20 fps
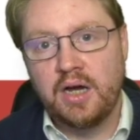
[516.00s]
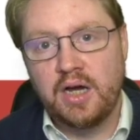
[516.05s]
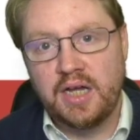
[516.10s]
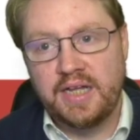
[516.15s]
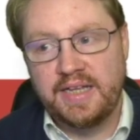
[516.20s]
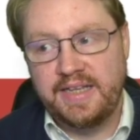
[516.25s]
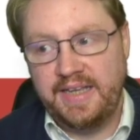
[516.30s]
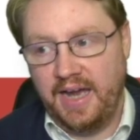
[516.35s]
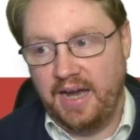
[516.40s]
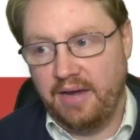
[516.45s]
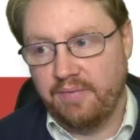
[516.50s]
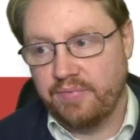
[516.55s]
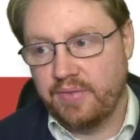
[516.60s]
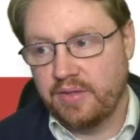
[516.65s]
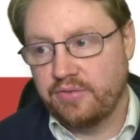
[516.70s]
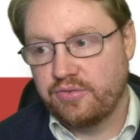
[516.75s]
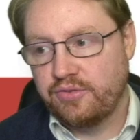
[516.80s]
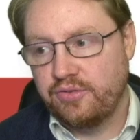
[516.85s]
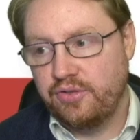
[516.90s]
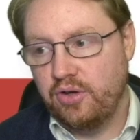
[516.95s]
Yeah,
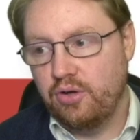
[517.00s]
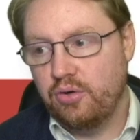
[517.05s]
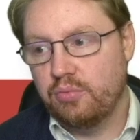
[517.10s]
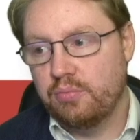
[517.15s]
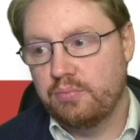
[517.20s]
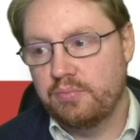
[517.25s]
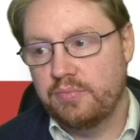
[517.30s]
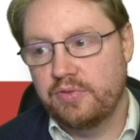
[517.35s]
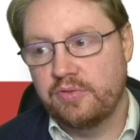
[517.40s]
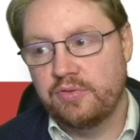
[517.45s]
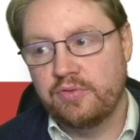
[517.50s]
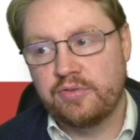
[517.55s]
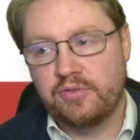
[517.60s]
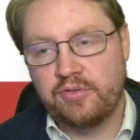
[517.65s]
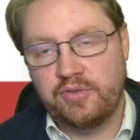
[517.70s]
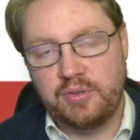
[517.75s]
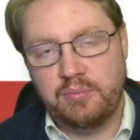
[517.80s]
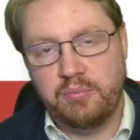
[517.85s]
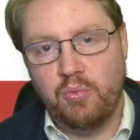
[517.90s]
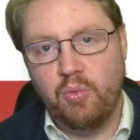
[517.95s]
so
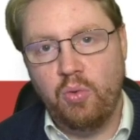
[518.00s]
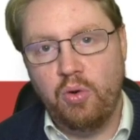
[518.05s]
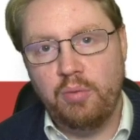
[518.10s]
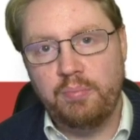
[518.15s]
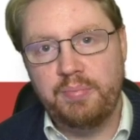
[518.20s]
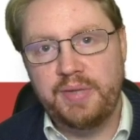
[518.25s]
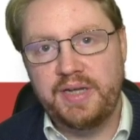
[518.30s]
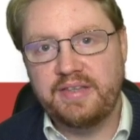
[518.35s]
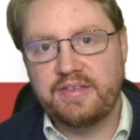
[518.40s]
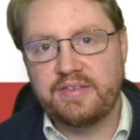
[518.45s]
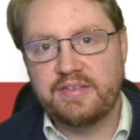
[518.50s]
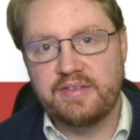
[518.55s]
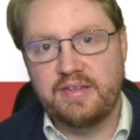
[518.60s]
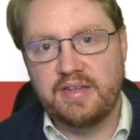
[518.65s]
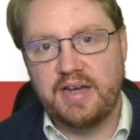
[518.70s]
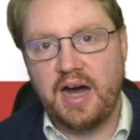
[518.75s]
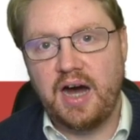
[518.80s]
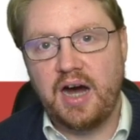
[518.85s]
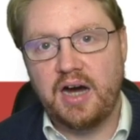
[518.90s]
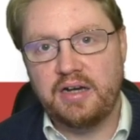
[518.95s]
the more bits, the
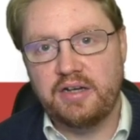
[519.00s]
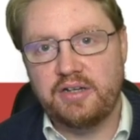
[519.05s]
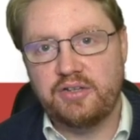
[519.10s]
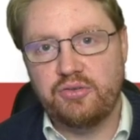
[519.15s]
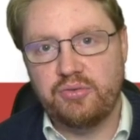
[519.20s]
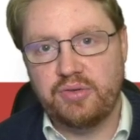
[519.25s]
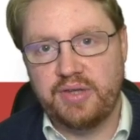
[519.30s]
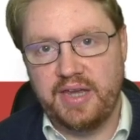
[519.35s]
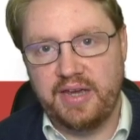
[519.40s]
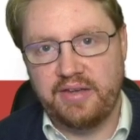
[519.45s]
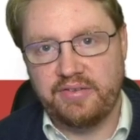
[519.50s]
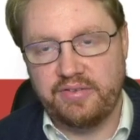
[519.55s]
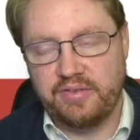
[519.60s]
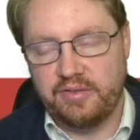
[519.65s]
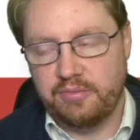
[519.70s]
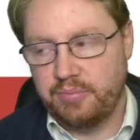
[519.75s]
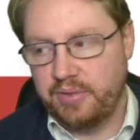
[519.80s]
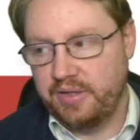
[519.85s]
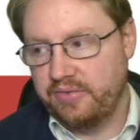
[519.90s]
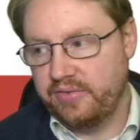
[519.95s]
harder to guess it,
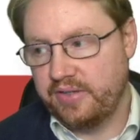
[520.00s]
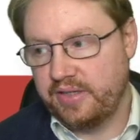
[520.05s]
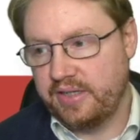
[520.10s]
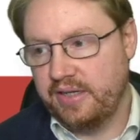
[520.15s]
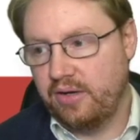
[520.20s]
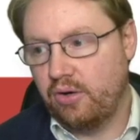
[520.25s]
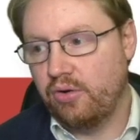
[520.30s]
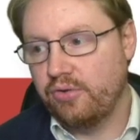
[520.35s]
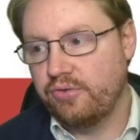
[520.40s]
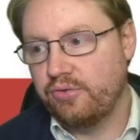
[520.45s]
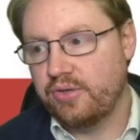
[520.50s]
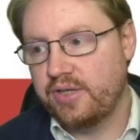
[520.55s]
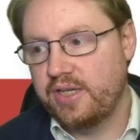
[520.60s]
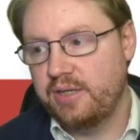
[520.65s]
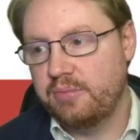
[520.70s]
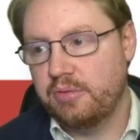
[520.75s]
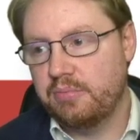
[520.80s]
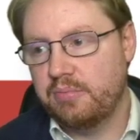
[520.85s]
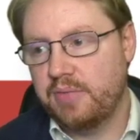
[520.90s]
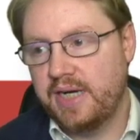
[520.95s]
basically. Also keep
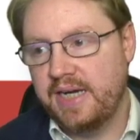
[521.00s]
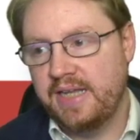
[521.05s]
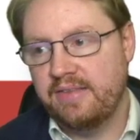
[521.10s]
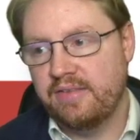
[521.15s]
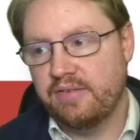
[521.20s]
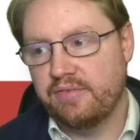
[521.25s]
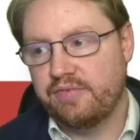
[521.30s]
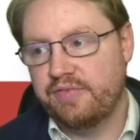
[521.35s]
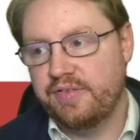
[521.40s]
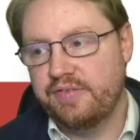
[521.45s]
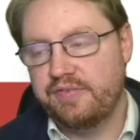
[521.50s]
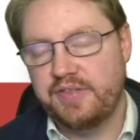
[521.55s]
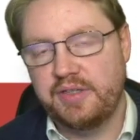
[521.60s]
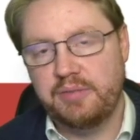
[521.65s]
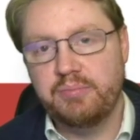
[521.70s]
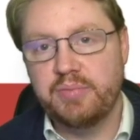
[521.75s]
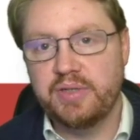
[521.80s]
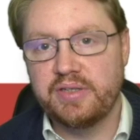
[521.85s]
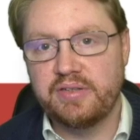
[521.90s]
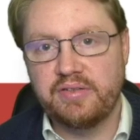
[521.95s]
in mind the 15
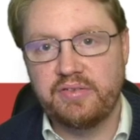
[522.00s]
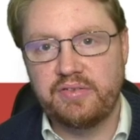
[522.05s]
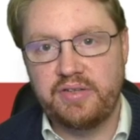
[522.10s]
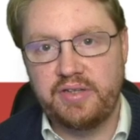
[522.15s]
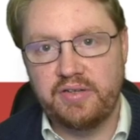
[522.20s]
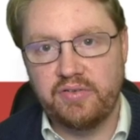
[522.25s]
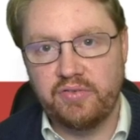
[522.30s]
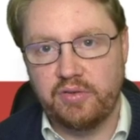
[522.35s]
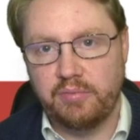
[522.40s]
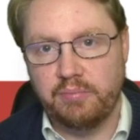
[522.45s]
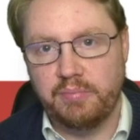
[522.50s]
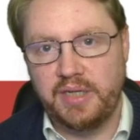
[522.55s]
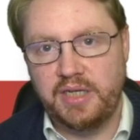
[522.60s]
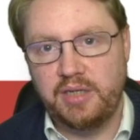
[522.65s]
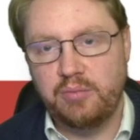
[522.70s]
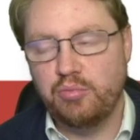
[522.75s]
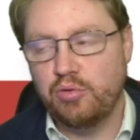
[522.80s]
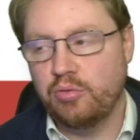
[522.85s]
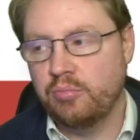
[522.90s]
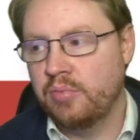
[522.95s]
bits is here the
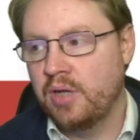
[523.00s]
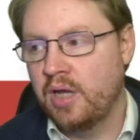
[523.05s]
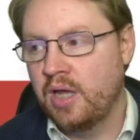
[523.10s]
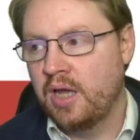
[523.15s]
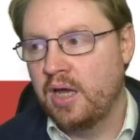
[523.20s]
minimum.